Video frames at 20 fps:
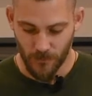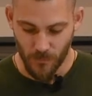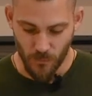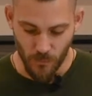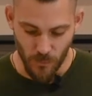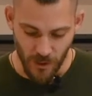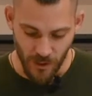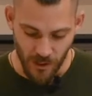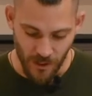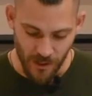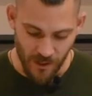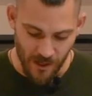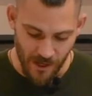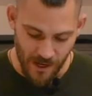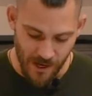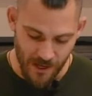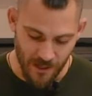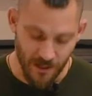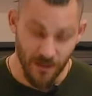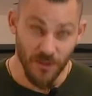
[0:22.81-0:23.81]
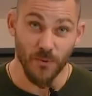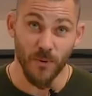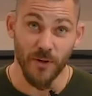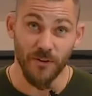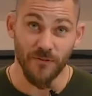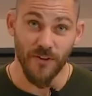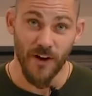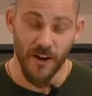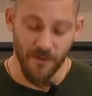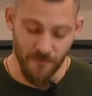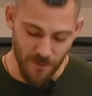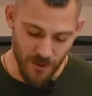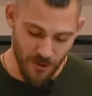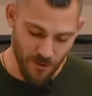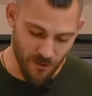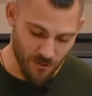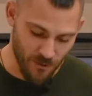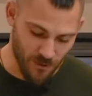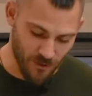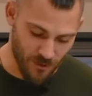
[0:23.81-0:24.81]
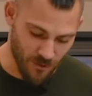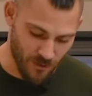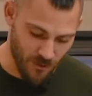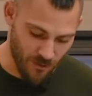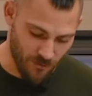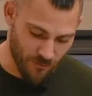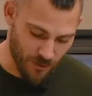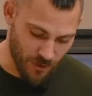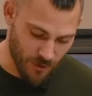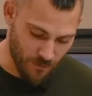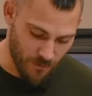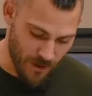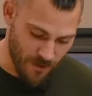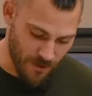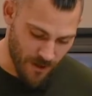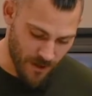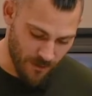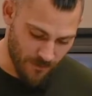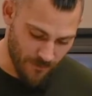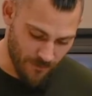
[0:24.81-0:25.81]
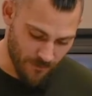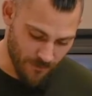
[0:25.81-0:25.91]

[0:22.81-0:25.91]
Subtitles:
we're going to add 25 ml of rich berry